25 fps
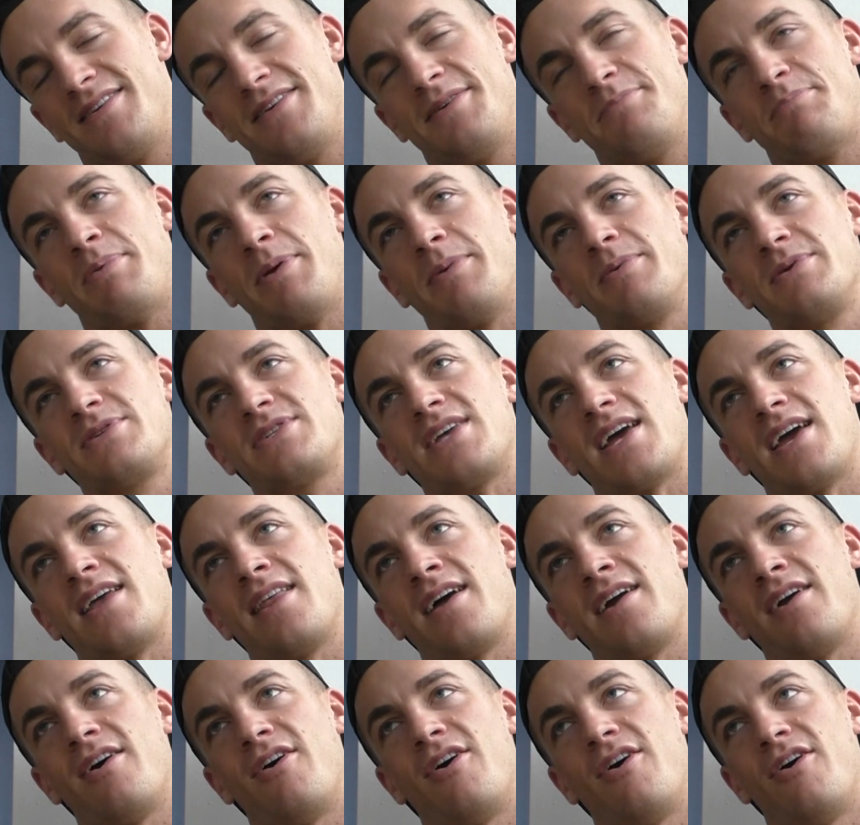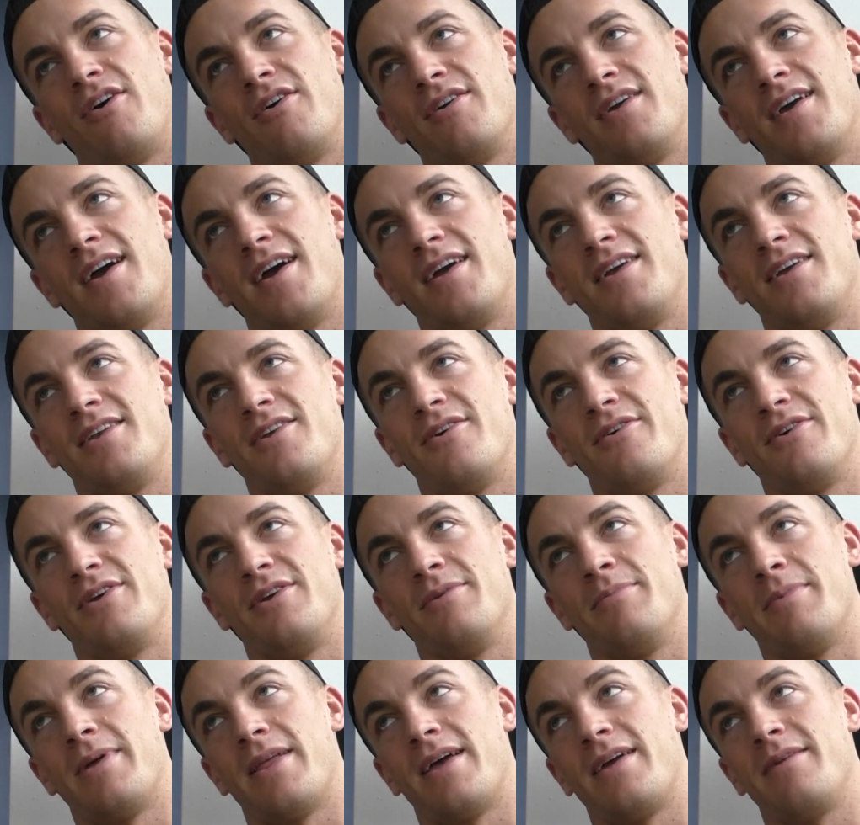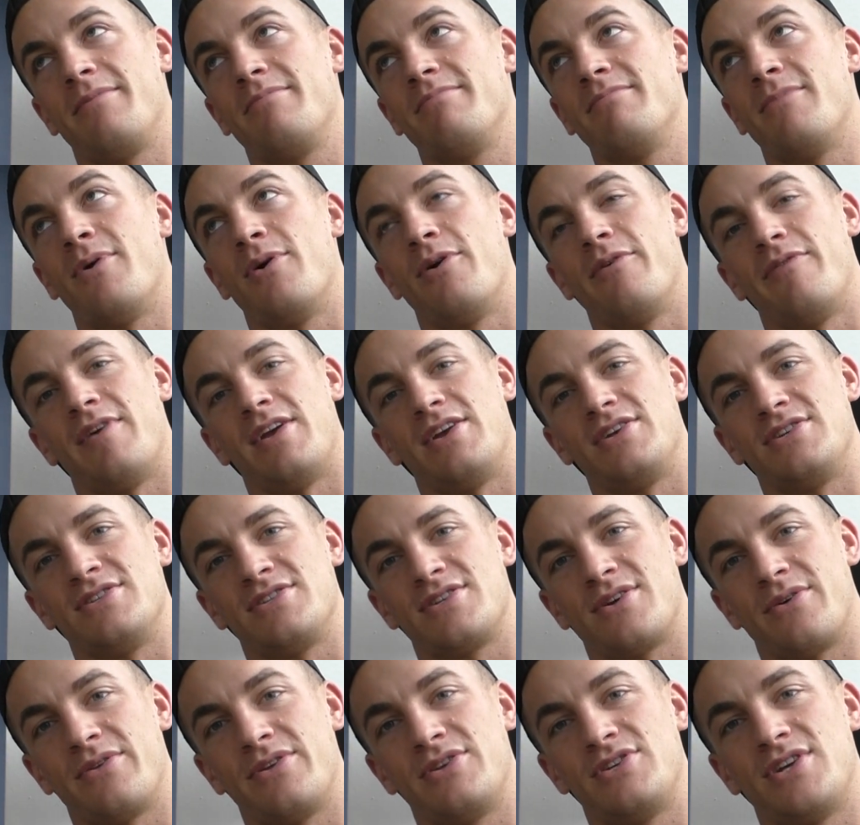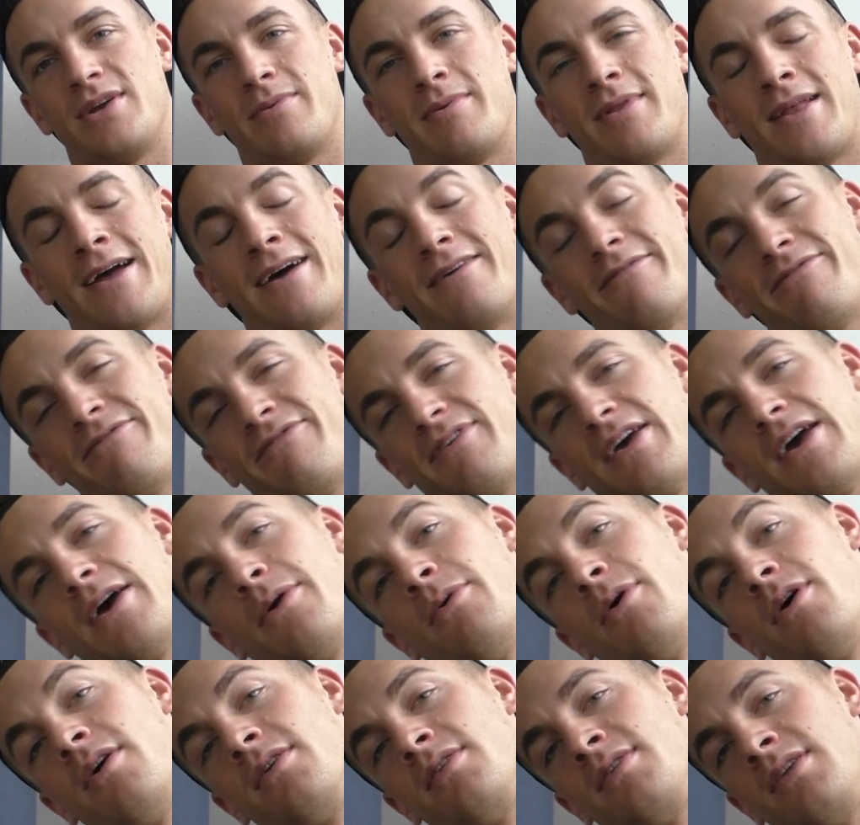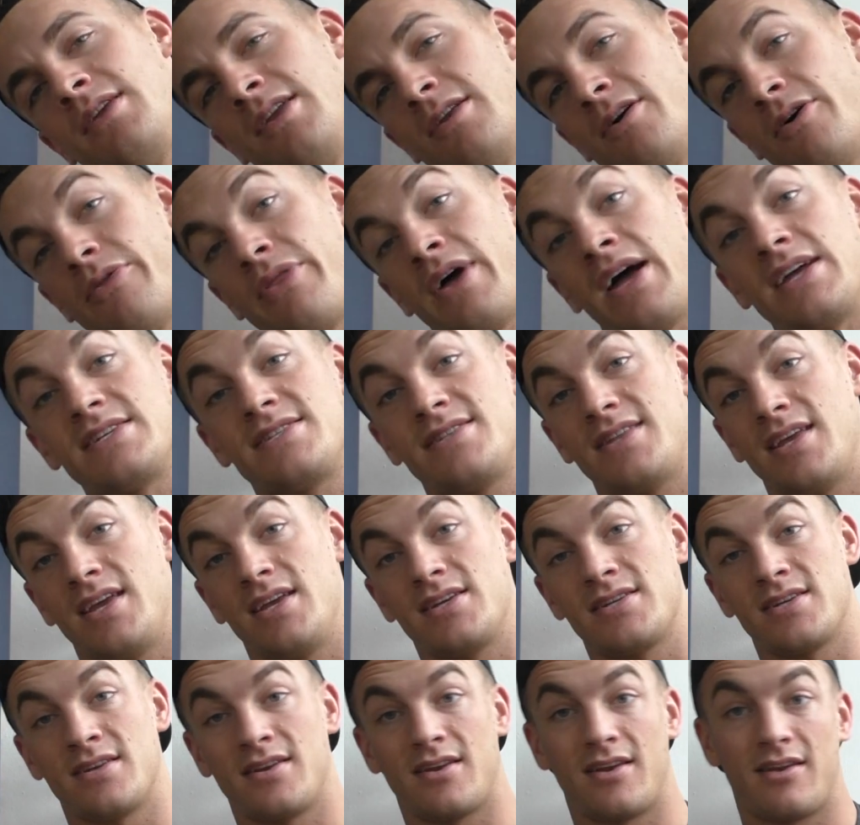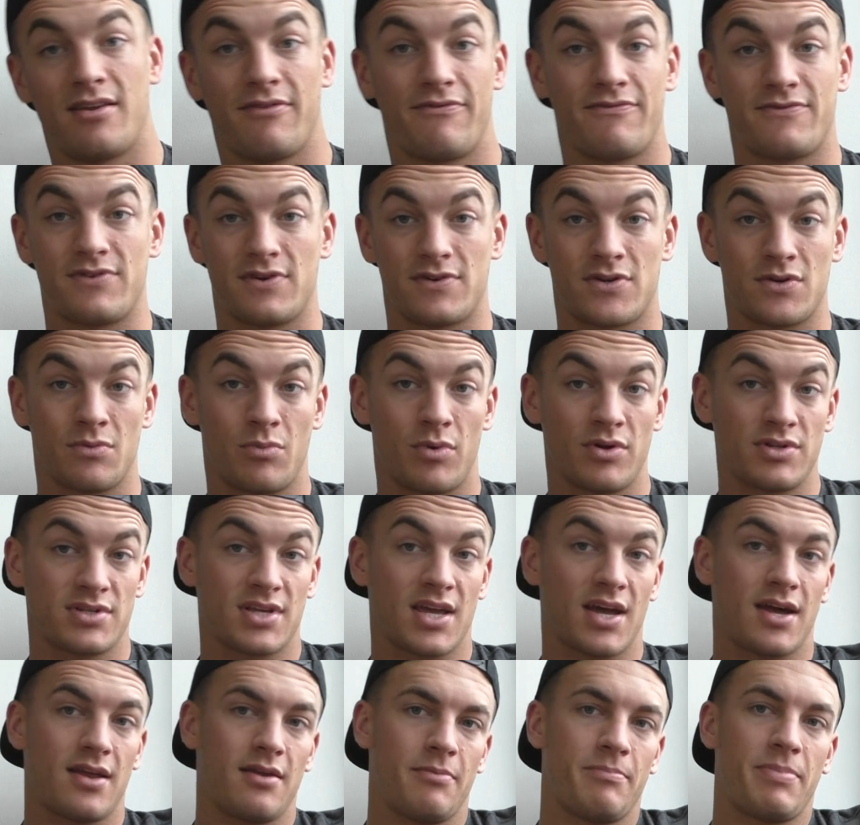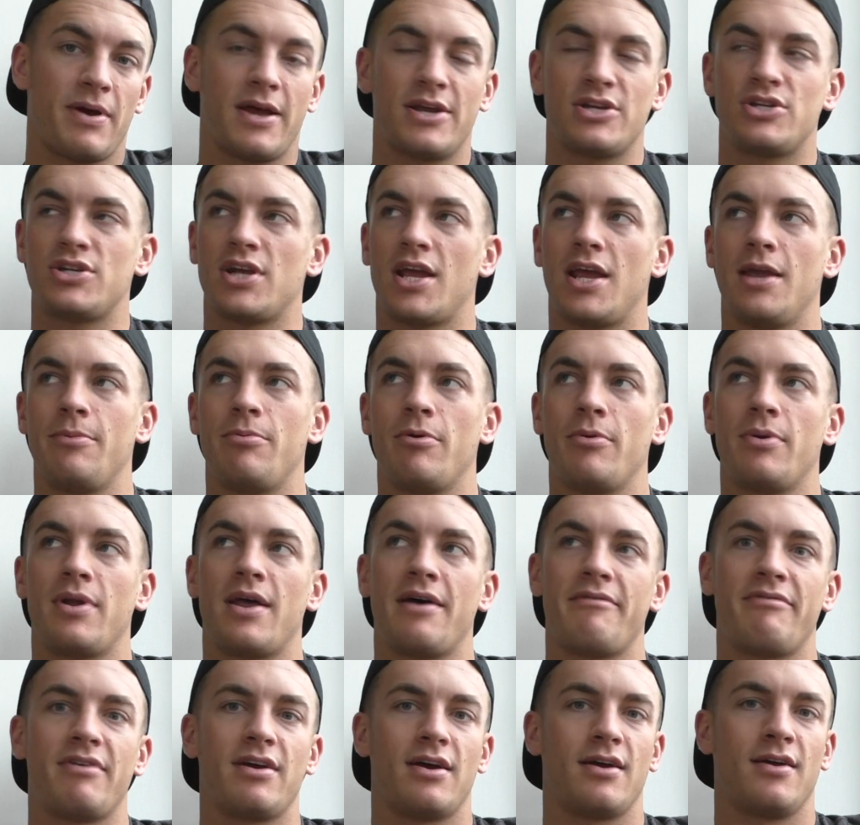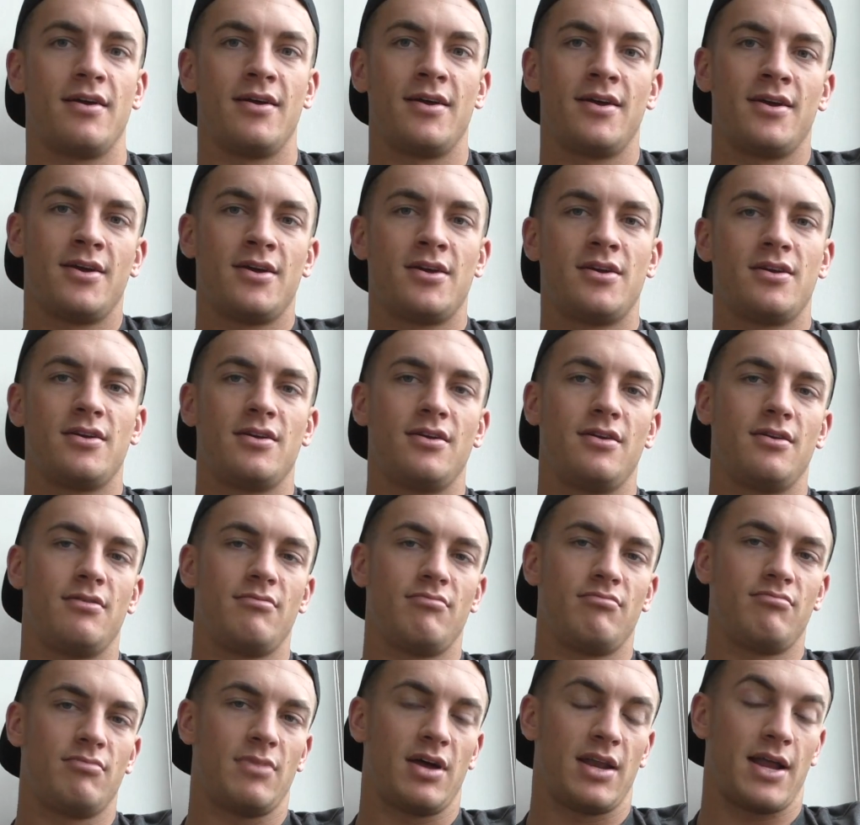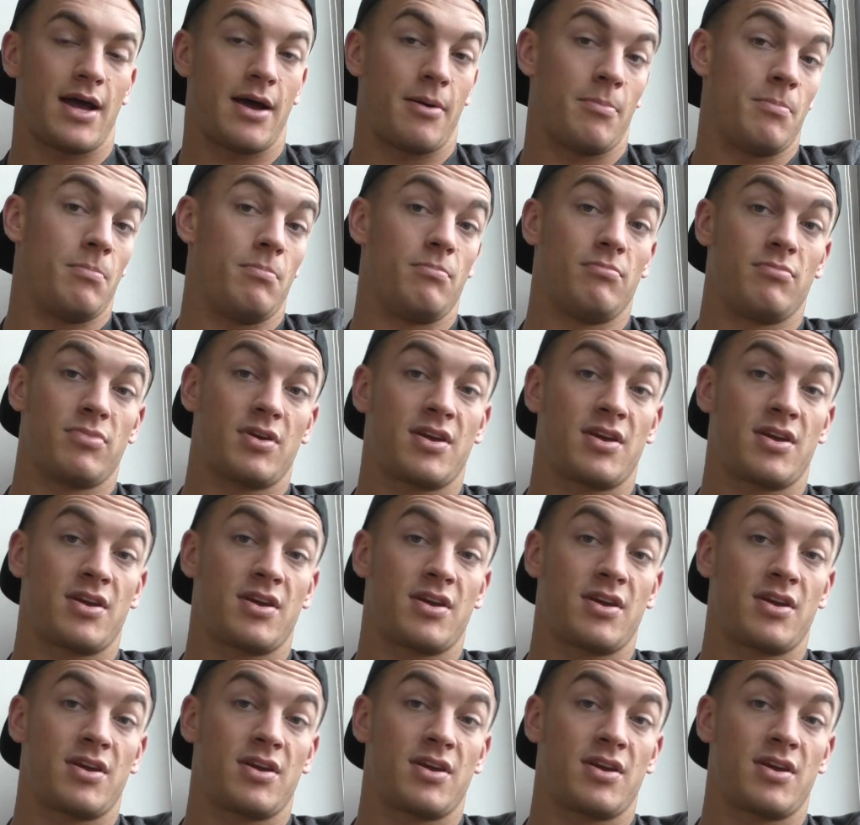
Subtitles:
people say like, oh yeah, you know, you're my like motivation to go to the gym and that. Fair one, you know, that's decent. And if someone's getting in better shape or whatever, and I'm